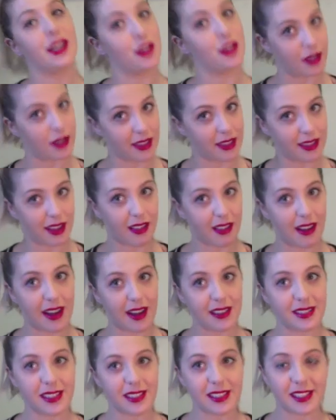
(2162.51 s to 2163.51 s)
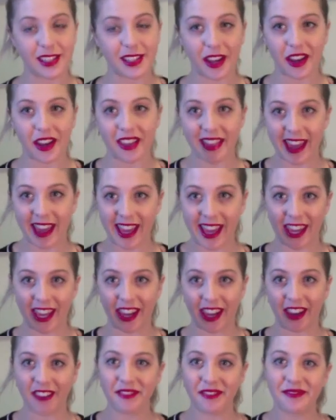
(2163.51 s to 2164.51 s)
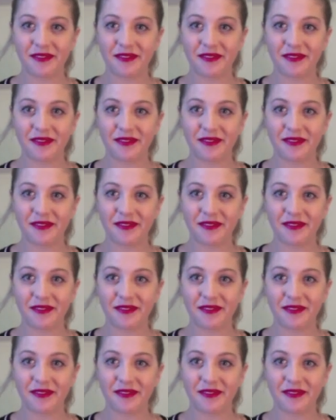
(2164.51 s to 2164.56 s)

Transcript: enjoyed the classes. So thank you.